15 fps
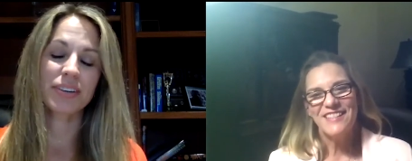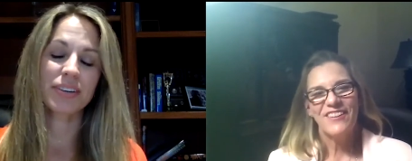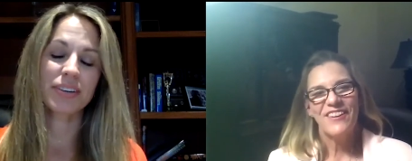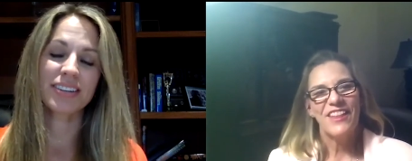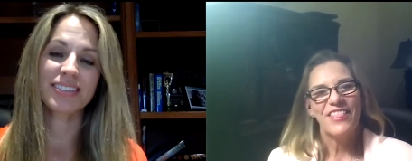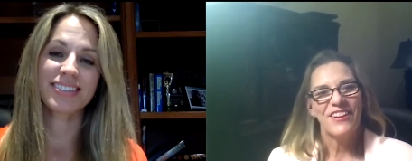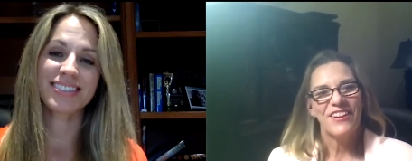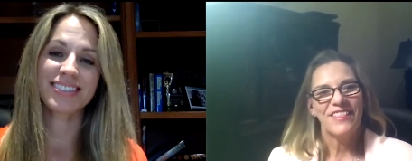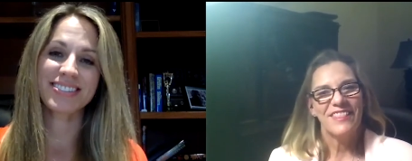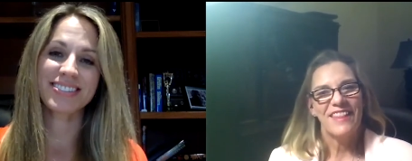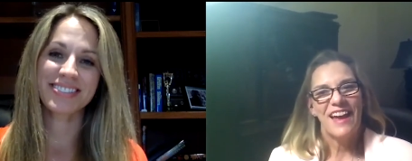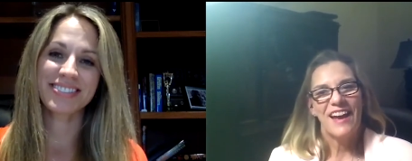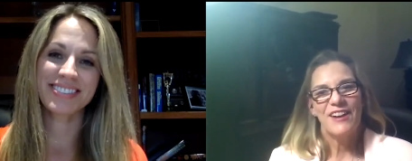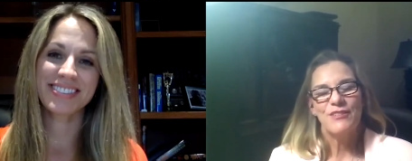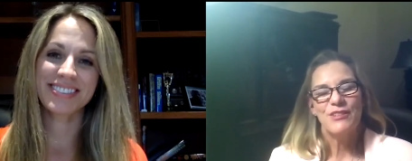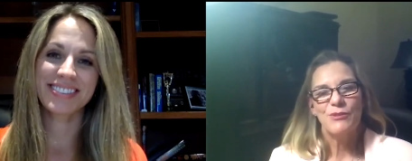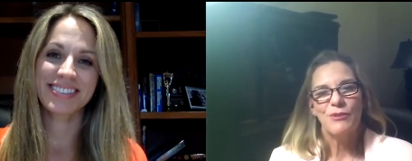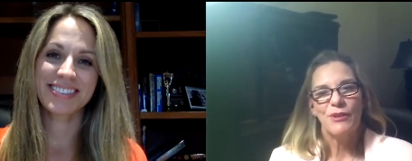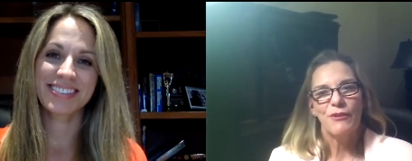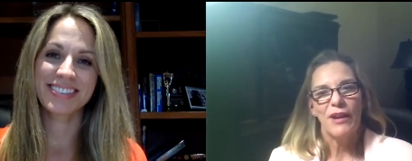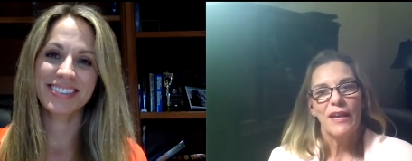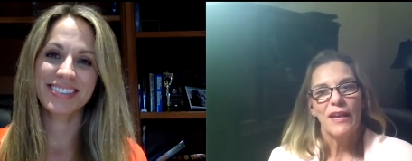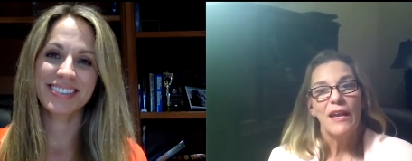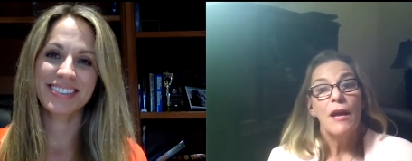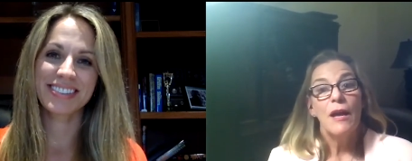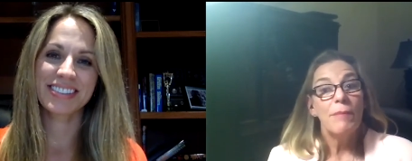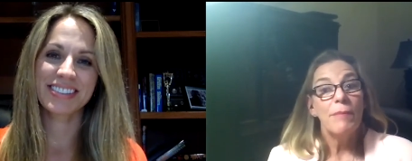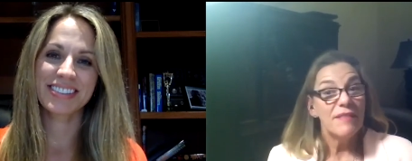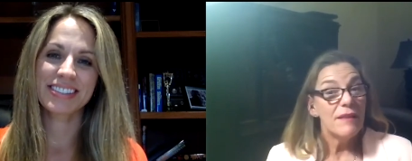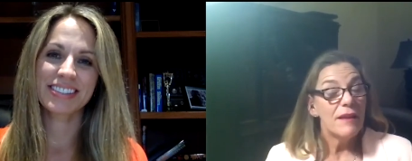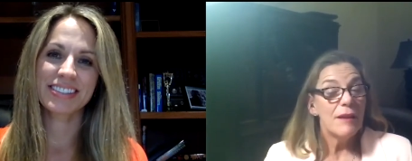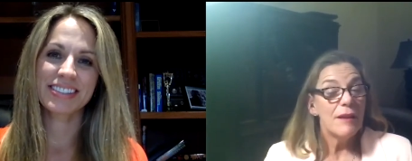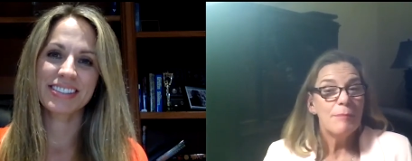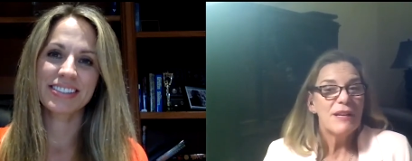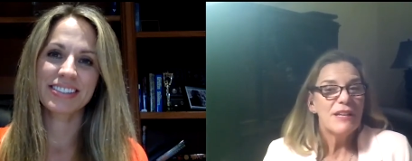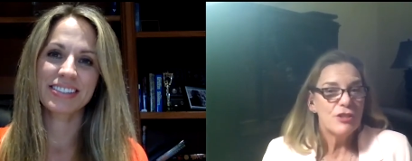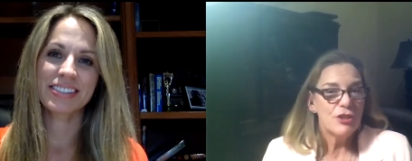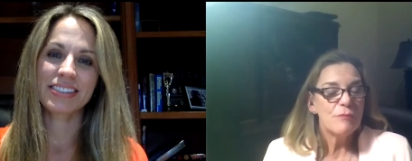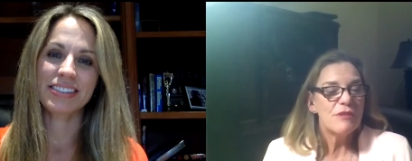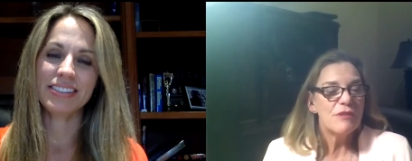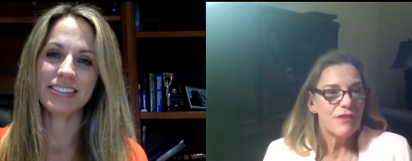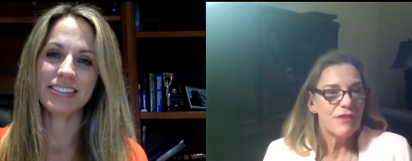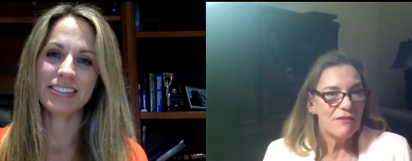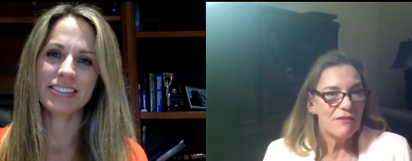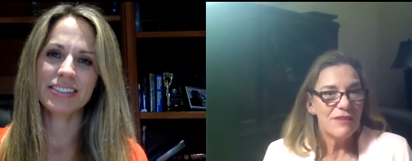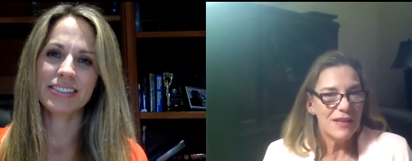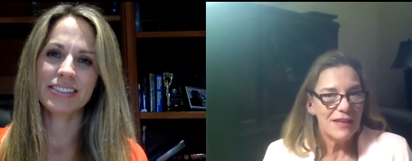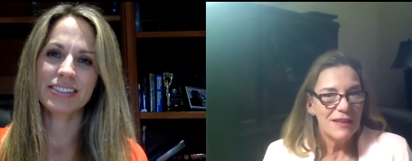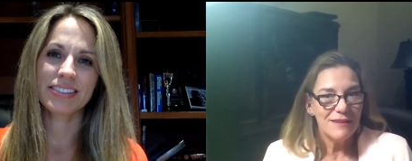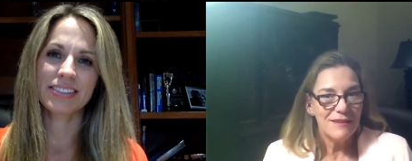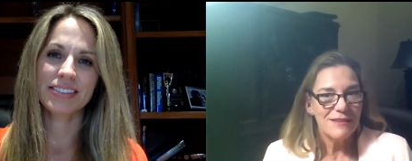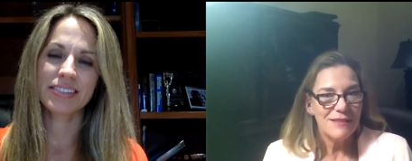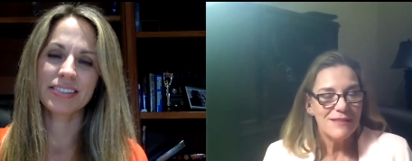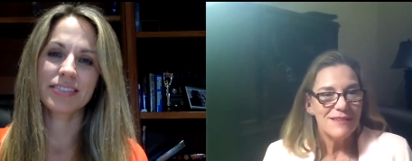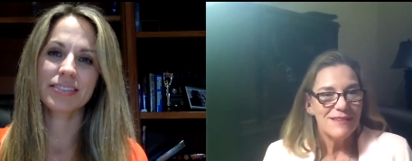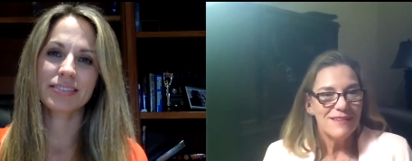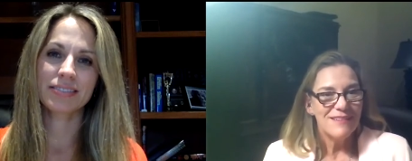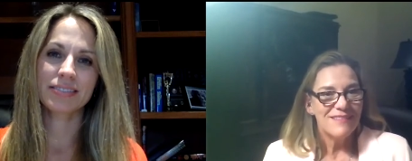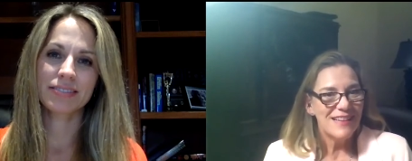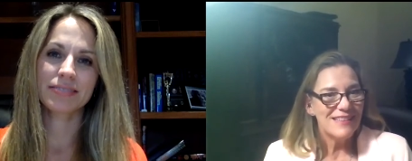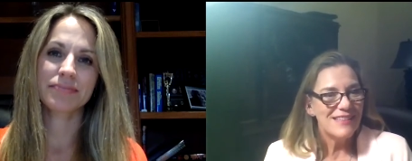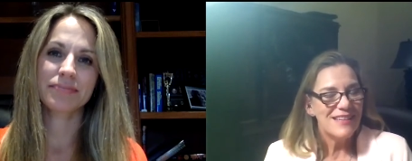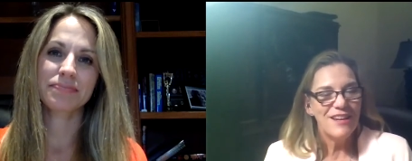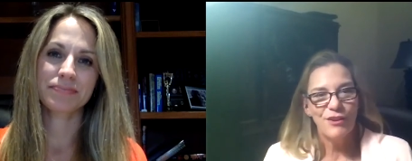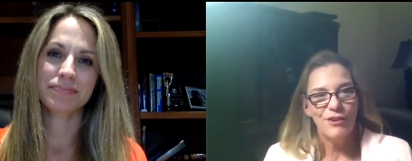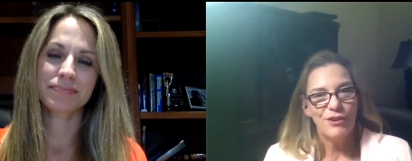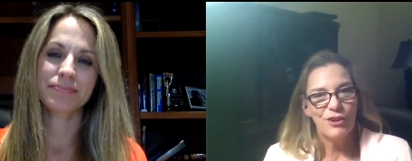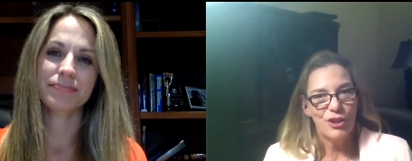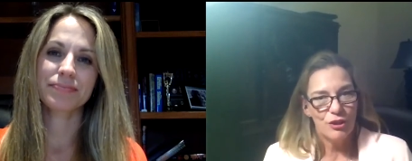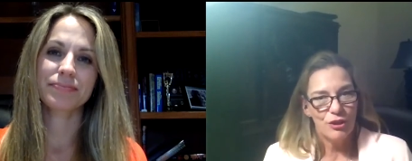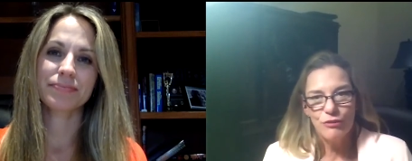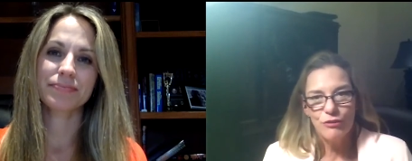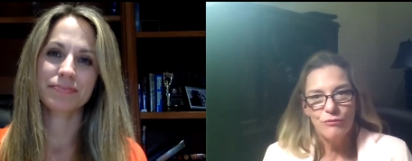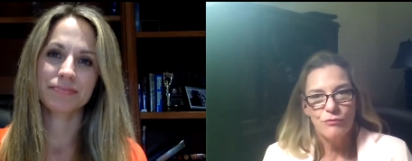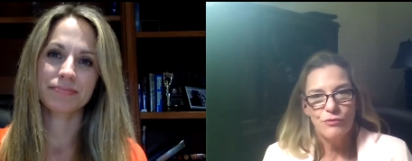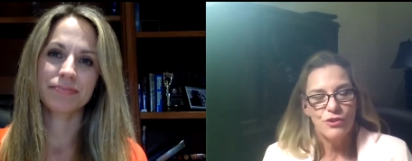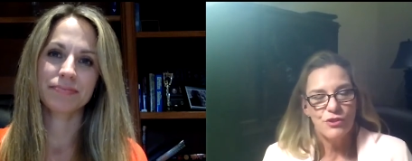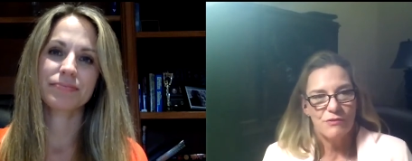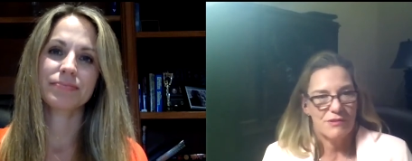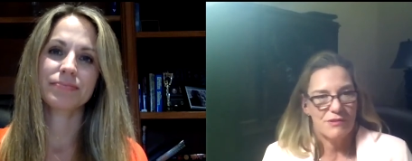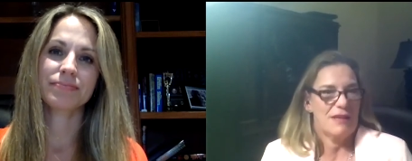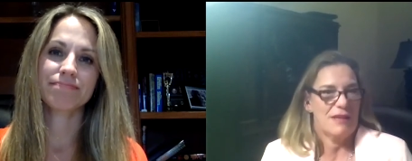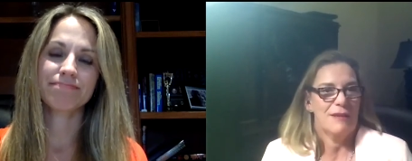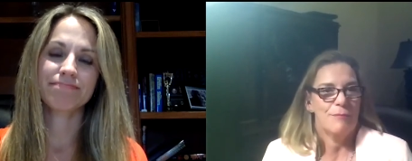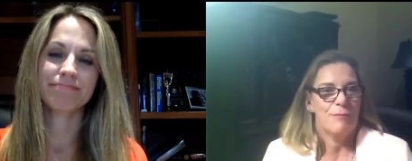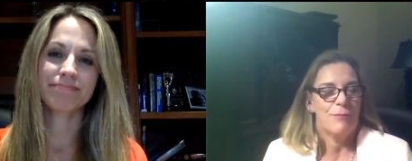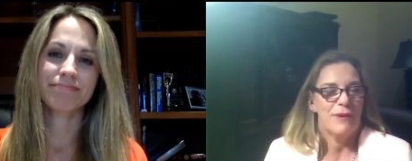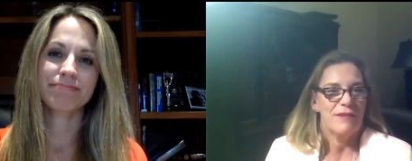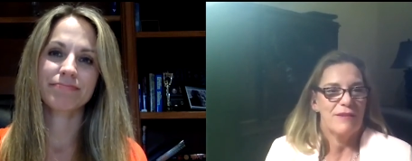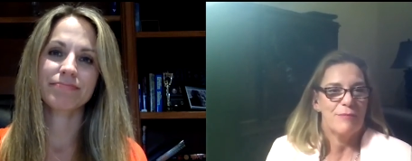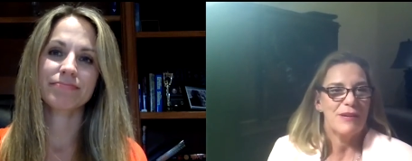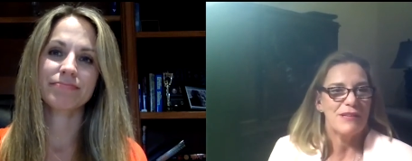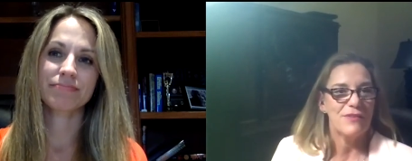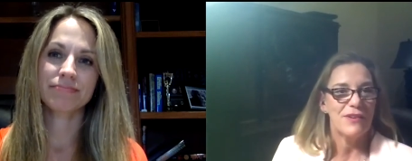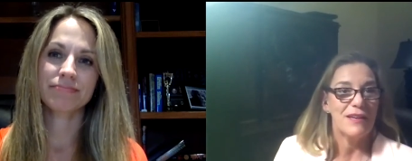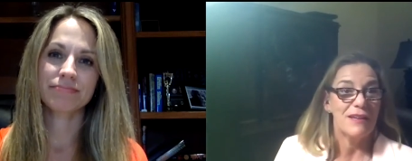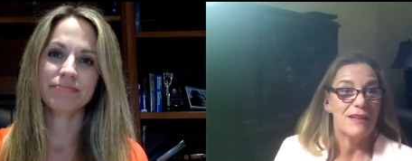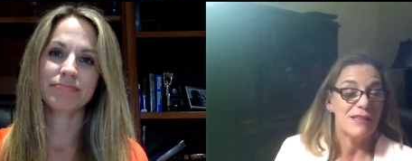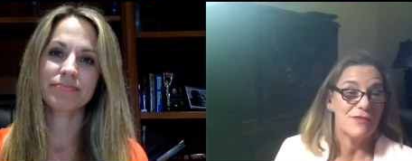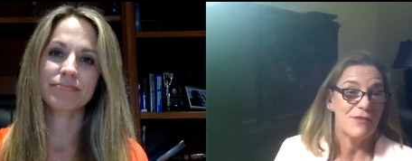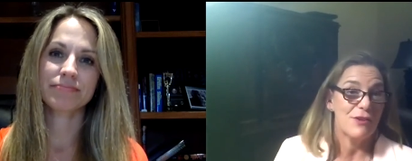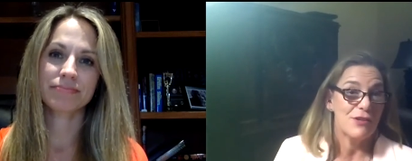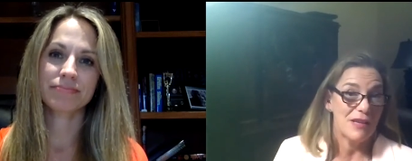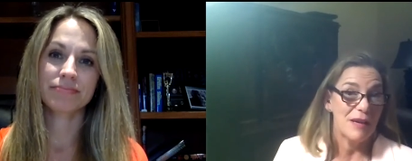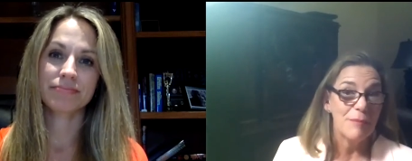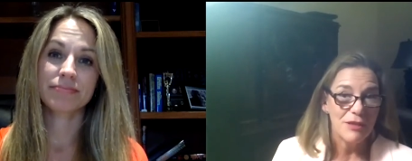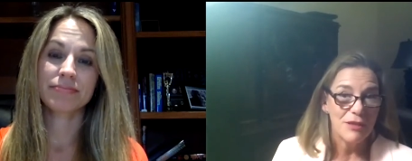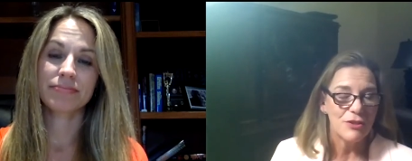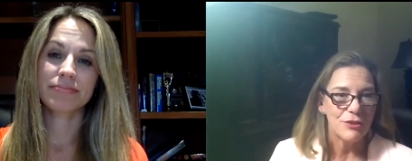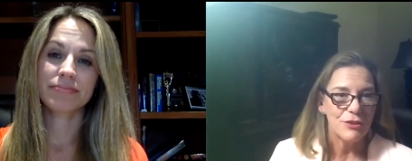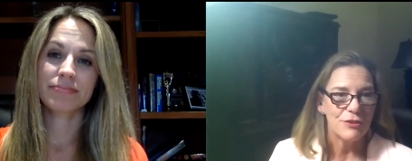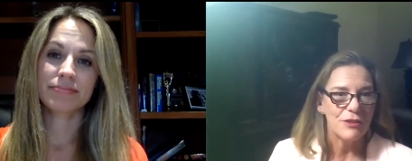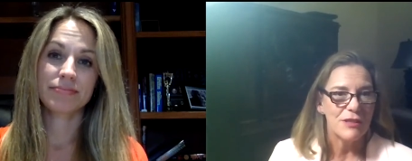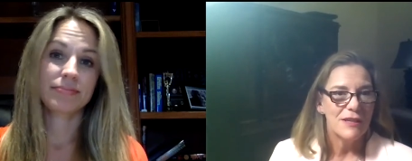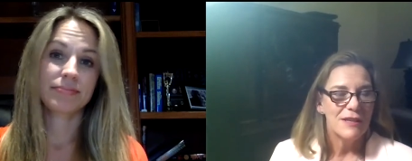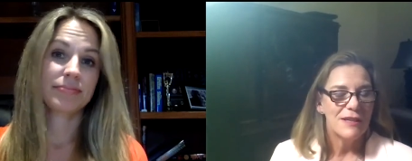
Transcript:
Speaker 1: so i thought that was really great but but in terms of convenience that's another huge selling point of breastfeeding as far as i'm concerned